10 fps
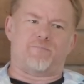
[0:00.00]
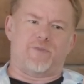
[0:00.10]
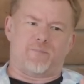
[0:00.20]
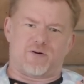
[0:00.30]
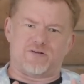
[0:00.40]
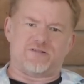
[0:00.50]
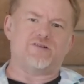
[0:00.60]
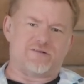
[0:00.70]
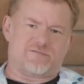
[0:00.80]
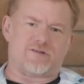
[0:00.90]
the person
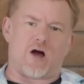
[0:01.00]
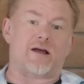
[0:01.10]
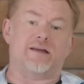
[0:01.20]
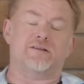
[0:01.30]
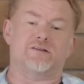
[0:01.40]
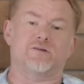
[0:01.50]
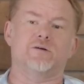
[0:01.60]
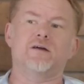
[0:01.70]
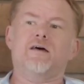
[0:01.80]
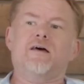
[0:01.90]
you're talking
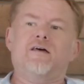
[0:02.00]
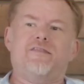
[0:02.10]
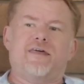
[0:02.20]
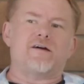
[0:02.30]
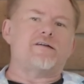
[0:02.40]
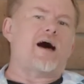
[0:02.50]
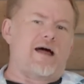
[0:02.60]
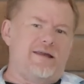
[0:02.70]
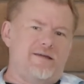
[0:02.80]
to they're not